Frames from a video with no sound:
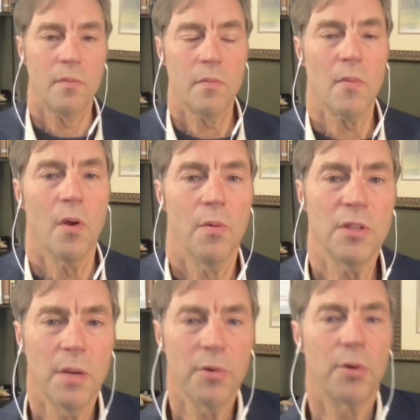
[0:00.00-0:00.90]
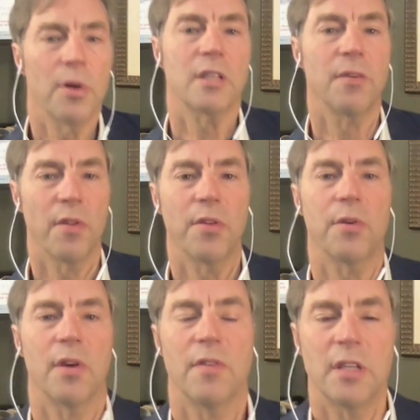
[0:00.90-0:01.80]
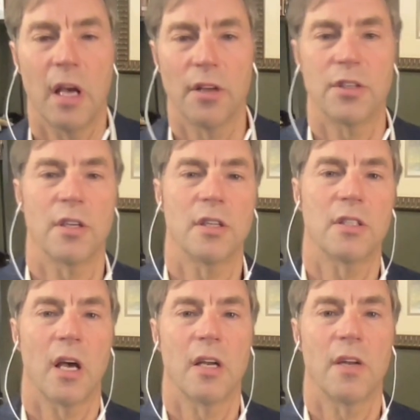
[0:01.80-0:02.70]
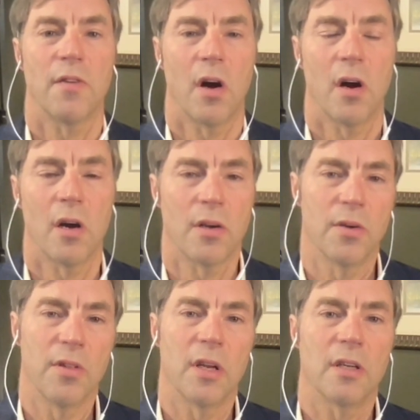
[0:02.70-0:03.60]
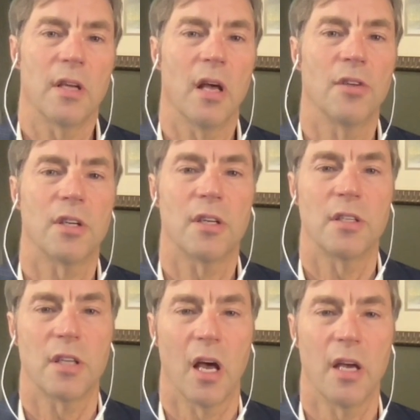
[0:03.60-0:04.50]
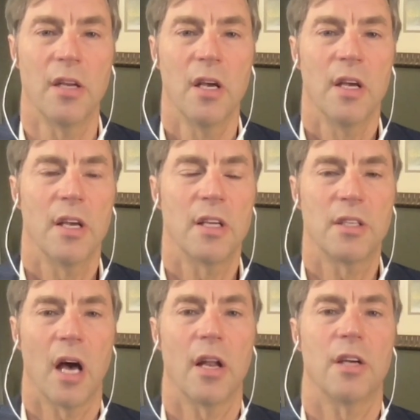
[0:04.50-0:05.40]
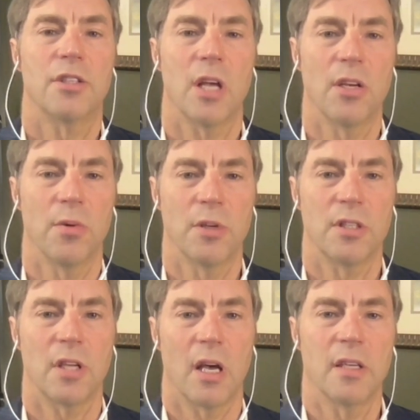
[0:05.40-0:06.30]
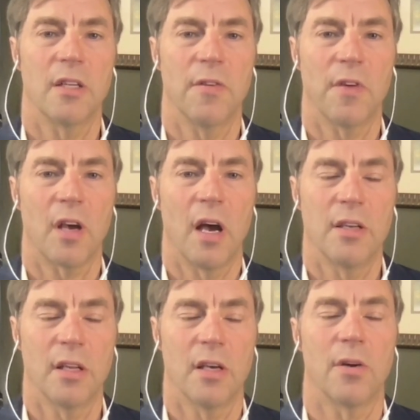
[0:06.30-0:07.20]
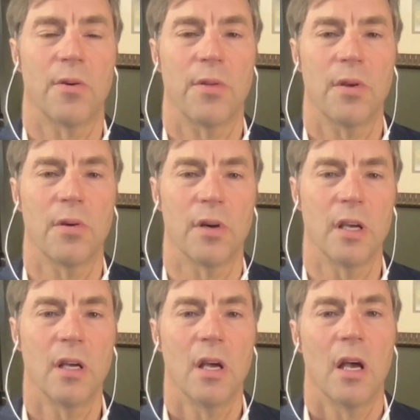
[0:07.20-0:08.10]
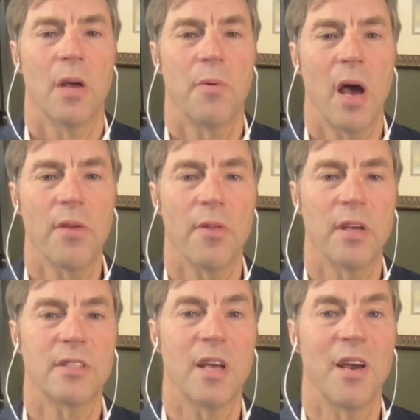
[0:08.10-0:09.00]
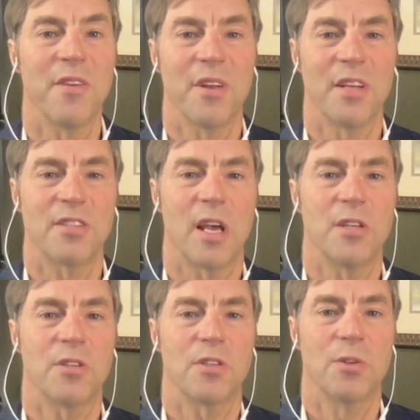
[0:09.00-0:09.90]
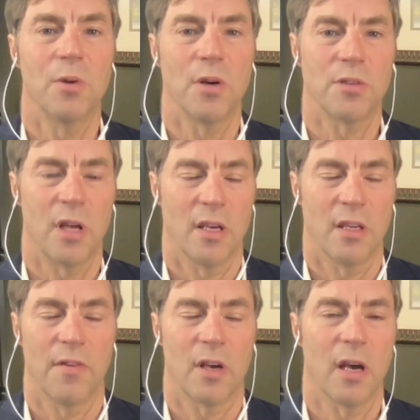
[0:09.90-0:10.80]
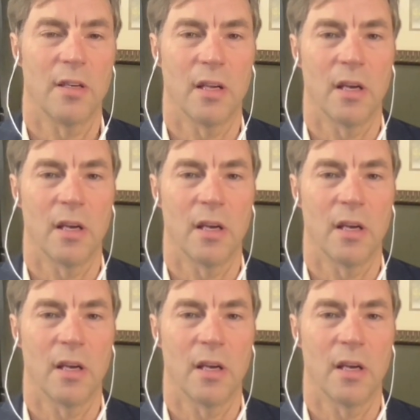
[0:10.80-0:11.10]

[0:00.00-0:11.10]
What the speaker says: Well, some critics of the theory of intelligent design have argued that intelligent design is not a genuine scientific idea or theory, and rather they say that it's a pseudoscientific idea.